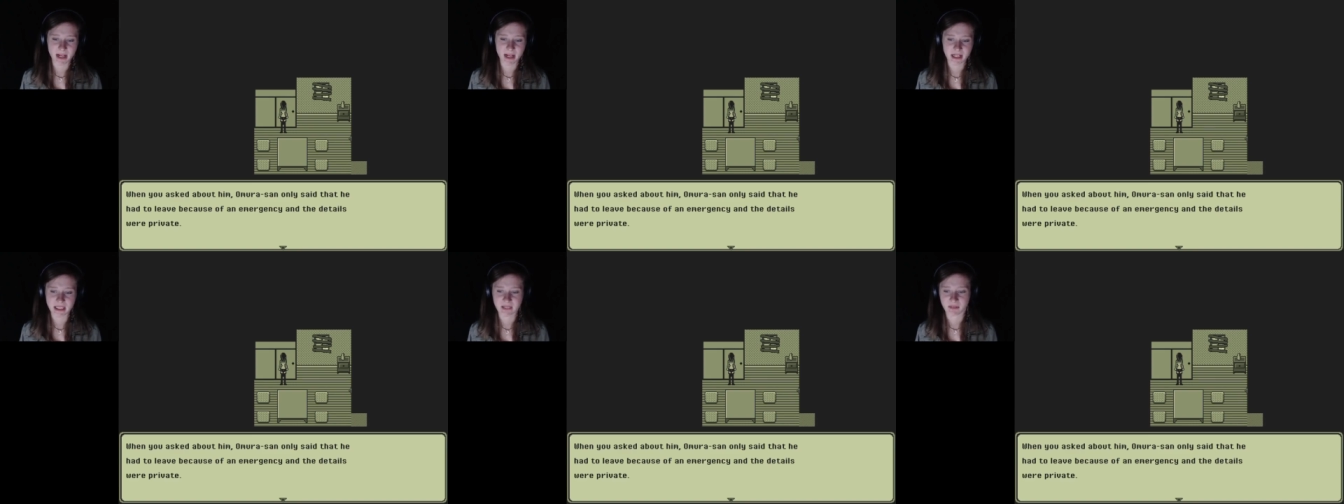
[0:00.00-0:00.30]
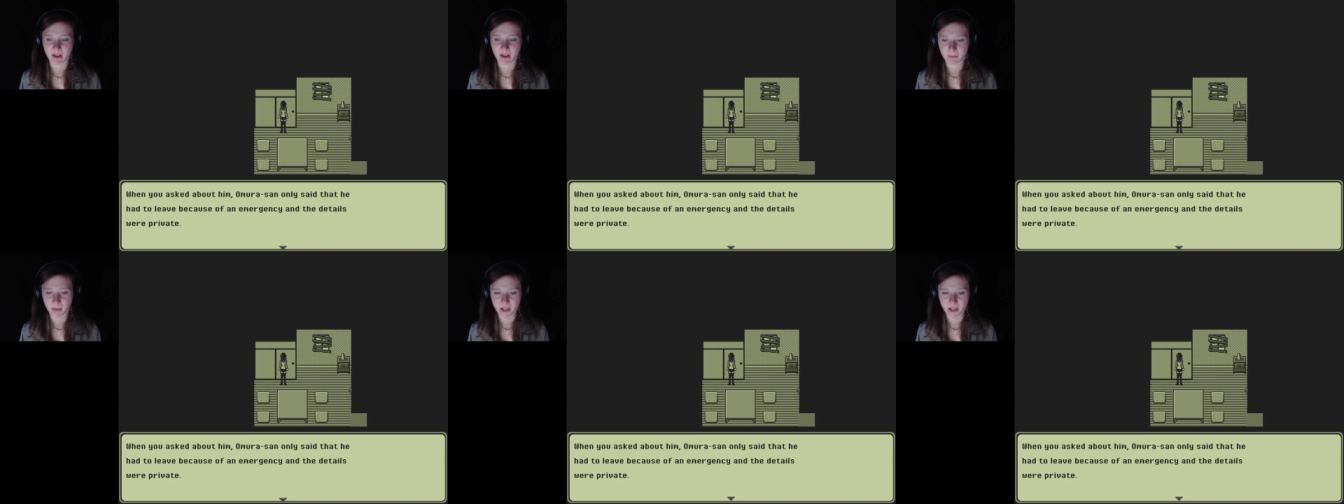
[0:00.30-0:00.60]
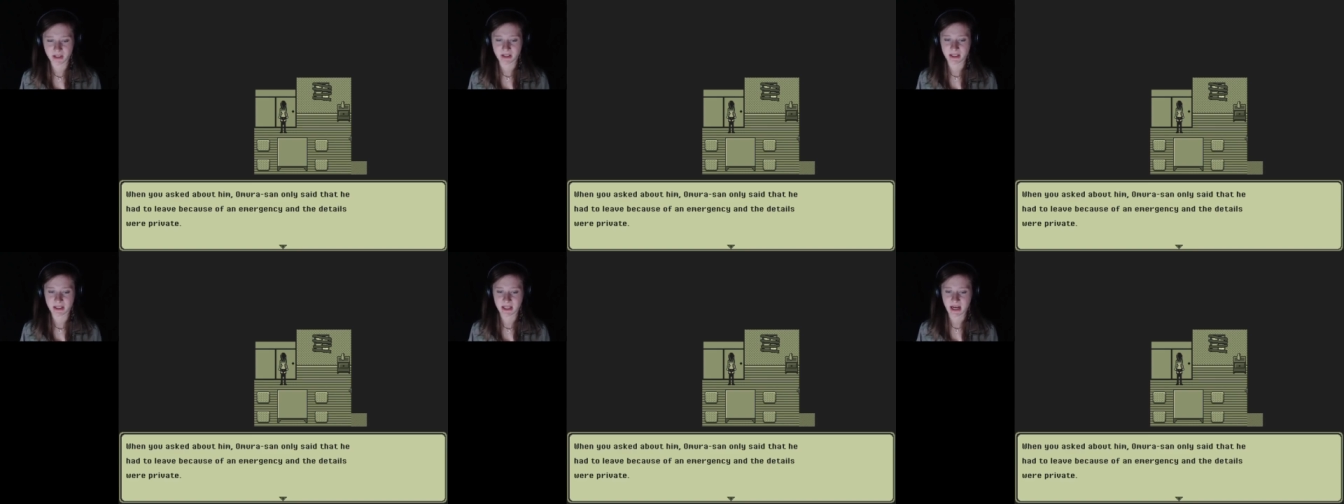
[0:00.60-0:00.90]
because of an
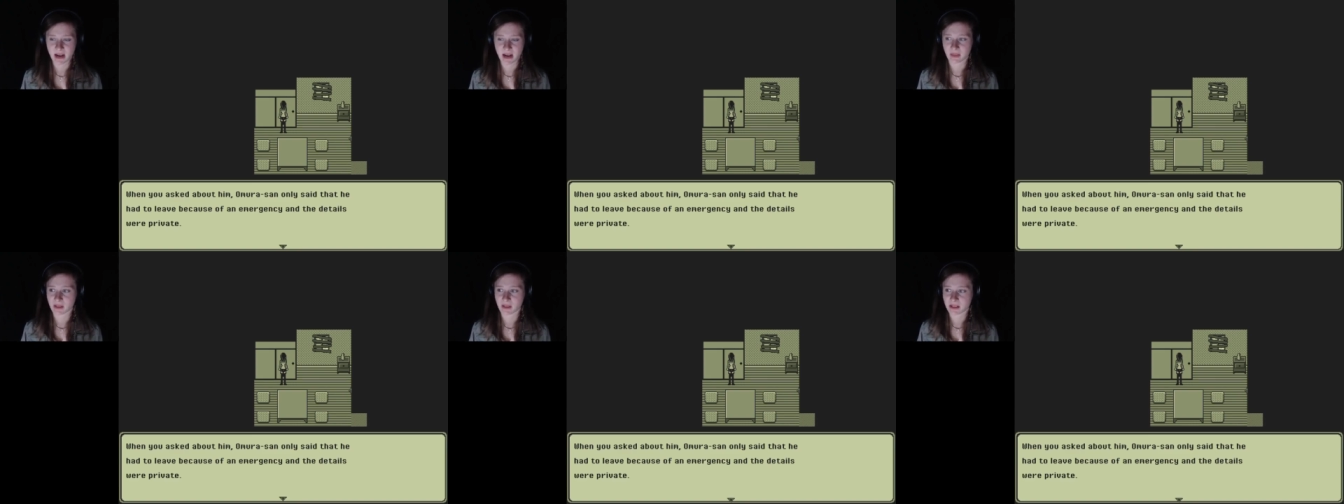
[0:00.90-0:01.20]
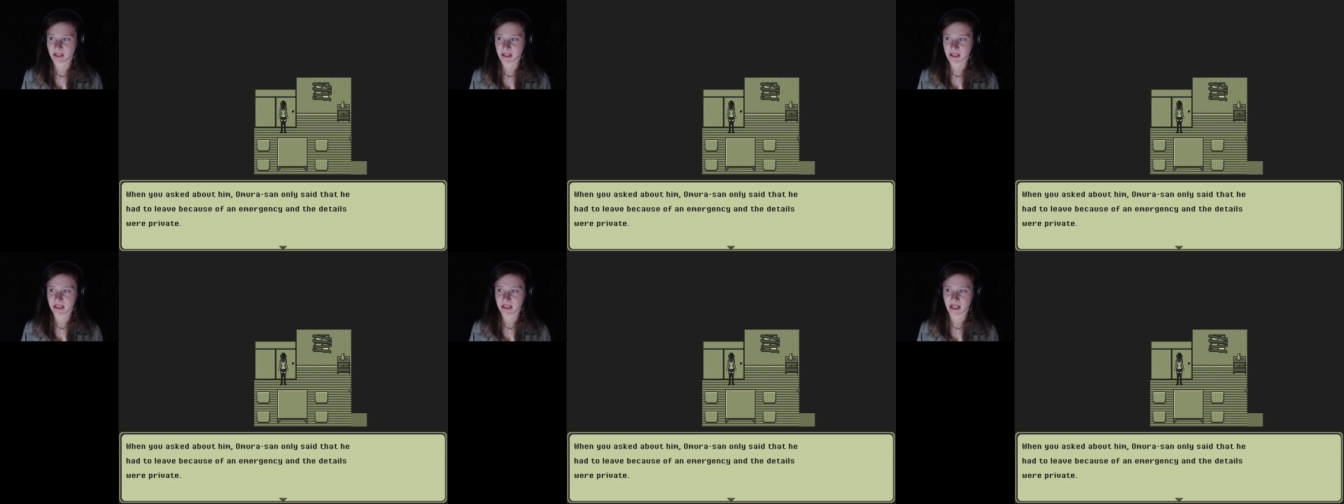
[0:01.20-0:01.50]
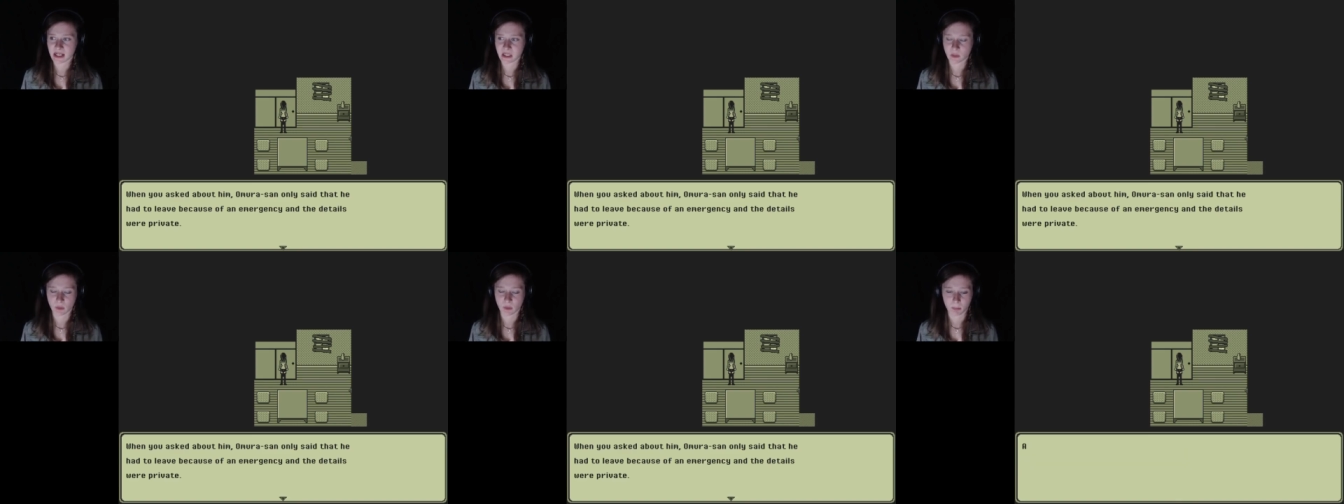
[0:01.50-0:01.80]
emergency and the
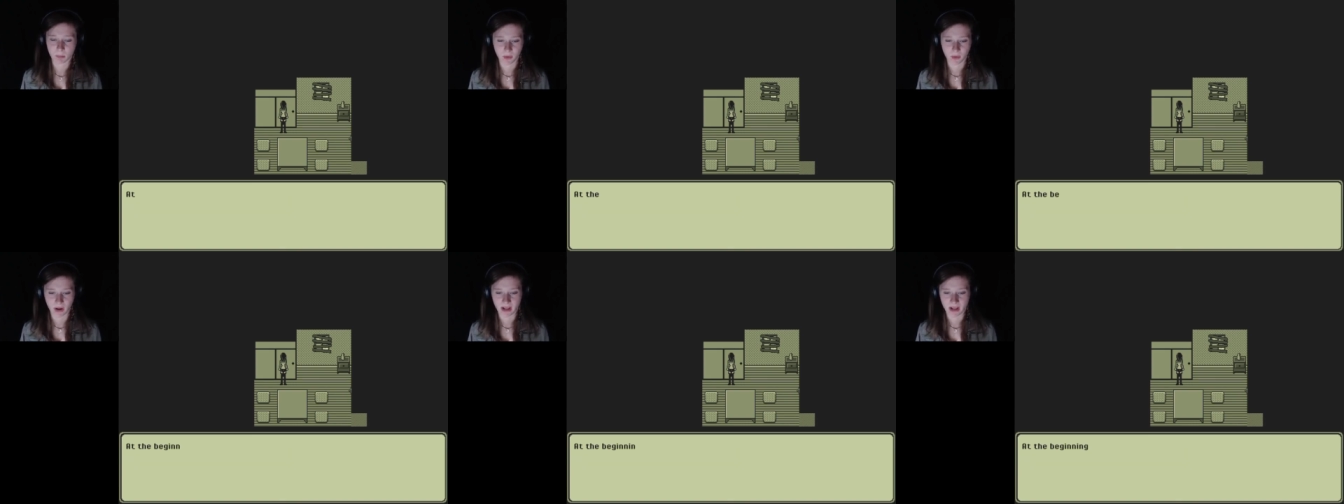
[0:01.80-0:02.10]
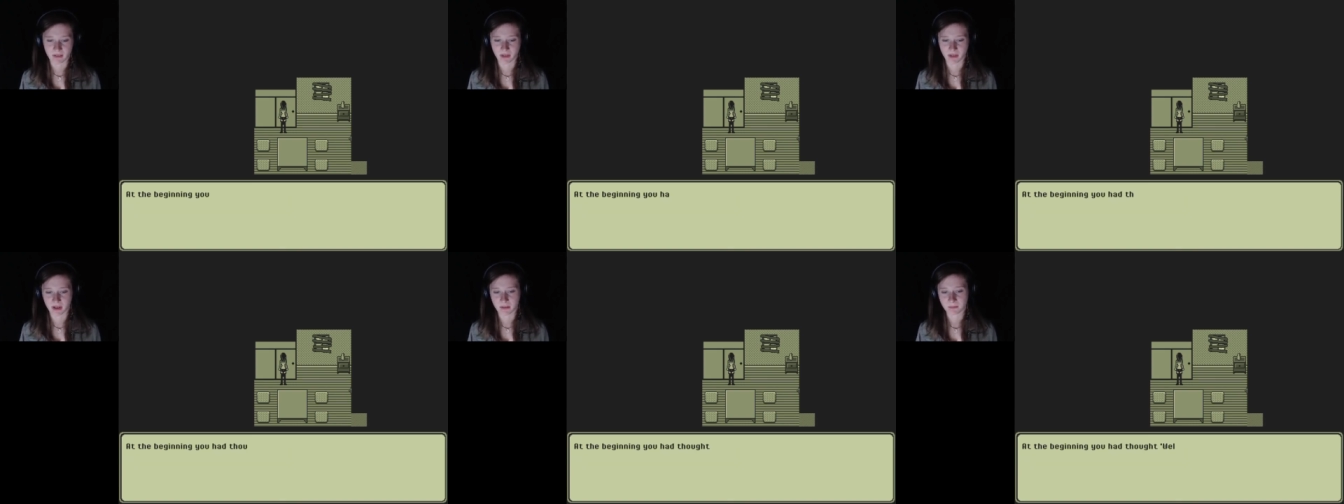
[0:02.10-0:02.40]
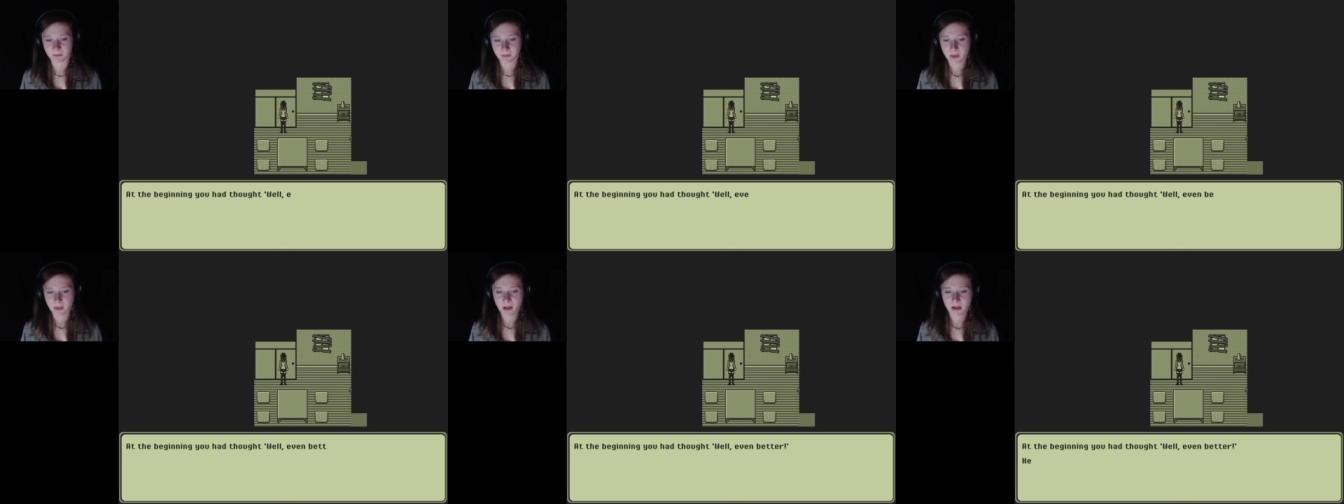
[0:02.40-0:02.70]
details were
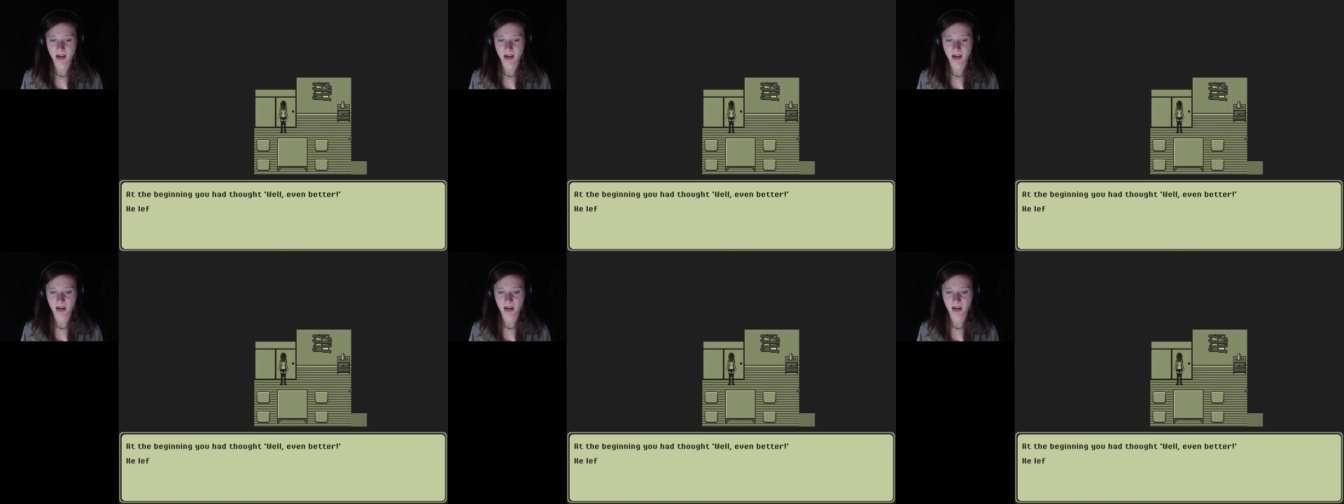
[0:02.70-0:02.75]
private.